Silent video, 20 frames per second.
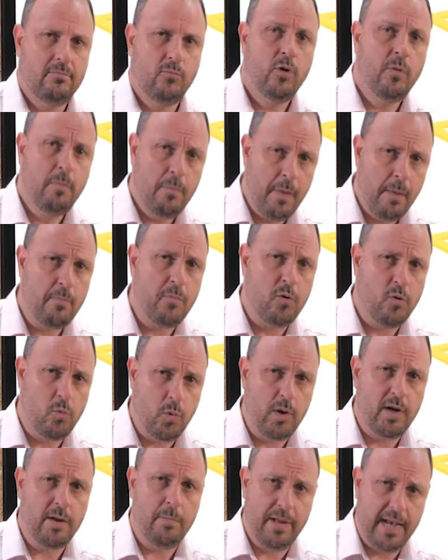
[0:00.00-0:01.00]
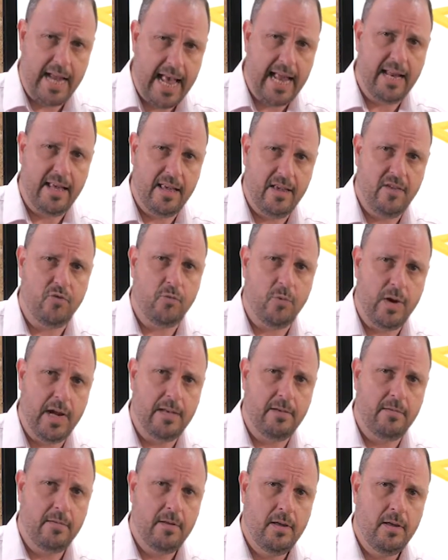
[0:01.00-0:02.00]
Remember what a banana is,
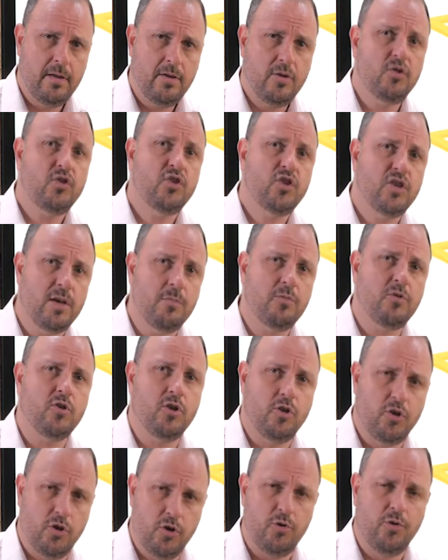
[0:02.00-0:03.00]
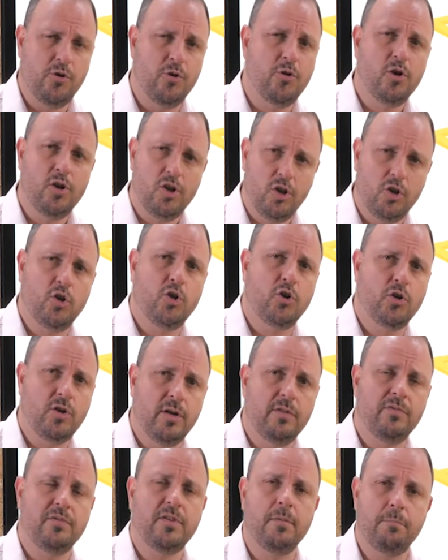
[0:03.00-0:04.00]
right? Your substitute, your
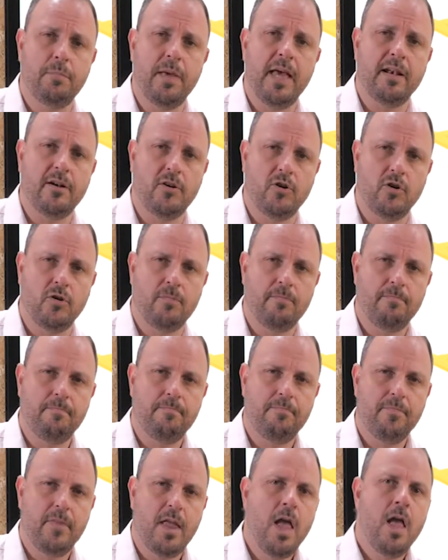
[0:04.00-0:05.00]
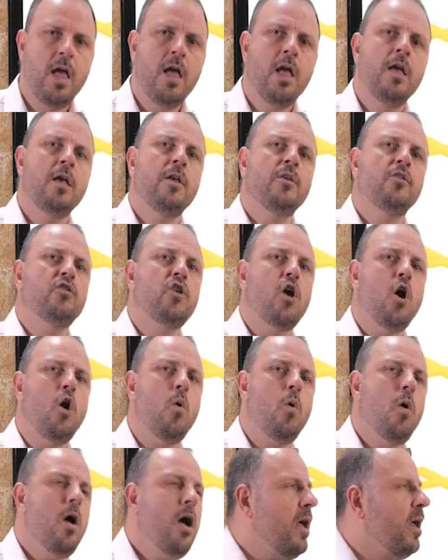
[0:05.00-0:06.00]
alternative competitor.
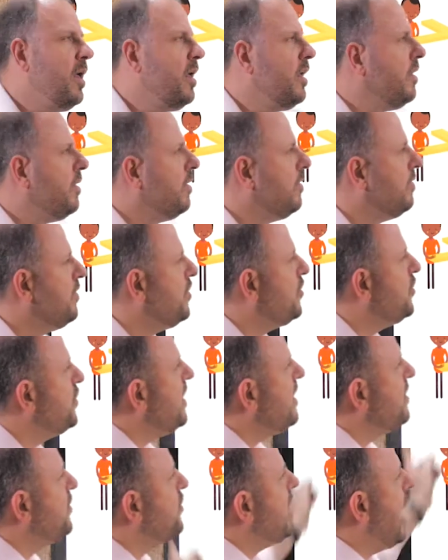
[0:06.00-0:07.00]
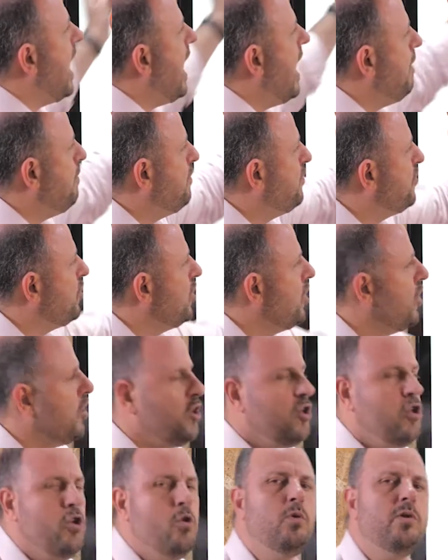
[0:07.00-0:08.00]
So the 6 types
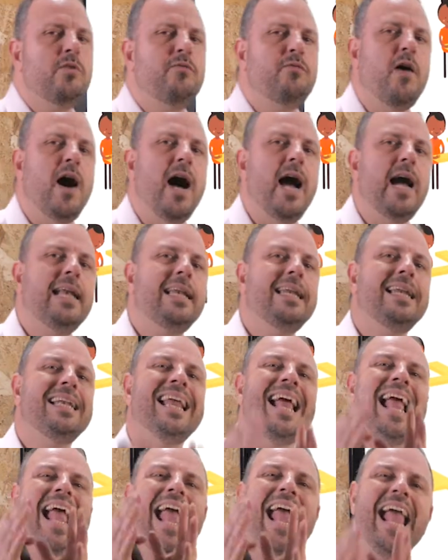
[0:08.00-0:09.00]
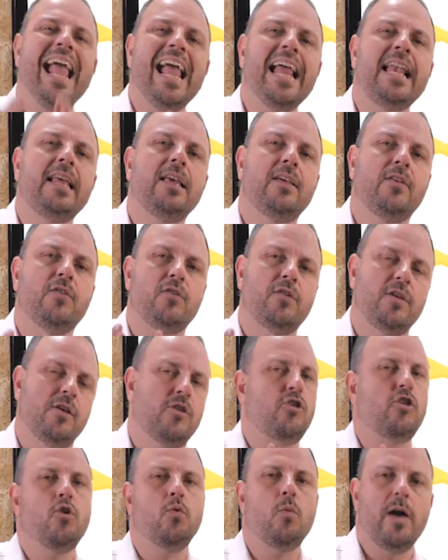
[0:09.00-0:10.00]
you would find in any
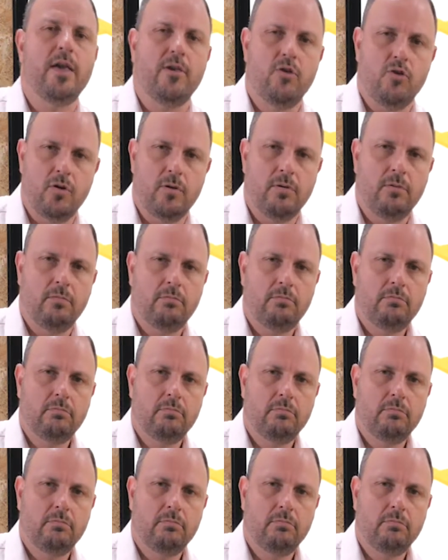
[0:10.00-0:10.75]
situation,